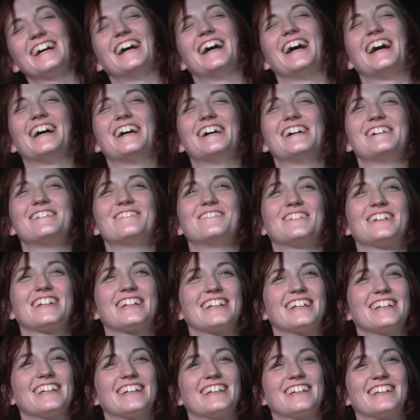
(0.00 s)
um,
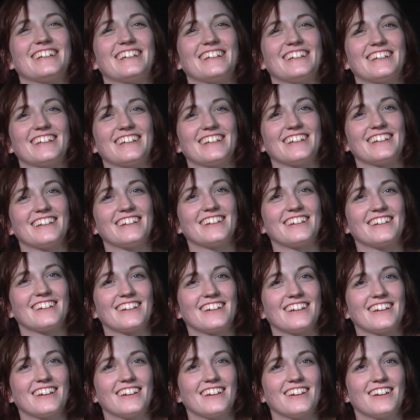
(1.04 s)
he
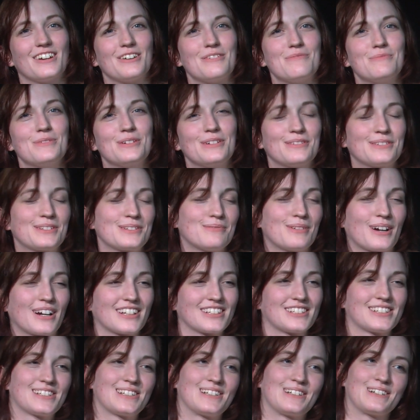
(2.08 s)
moved to
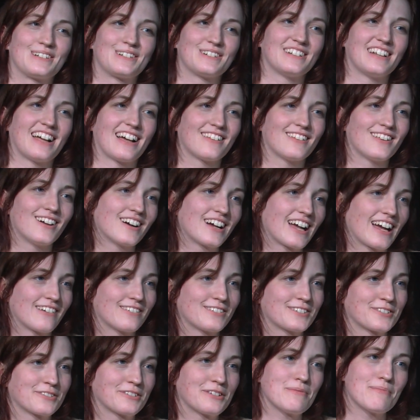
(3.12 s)
Barstow not long
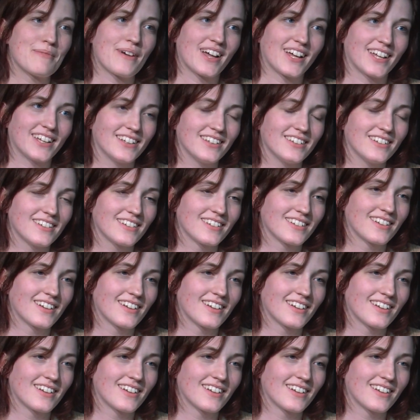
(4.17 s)
after we met.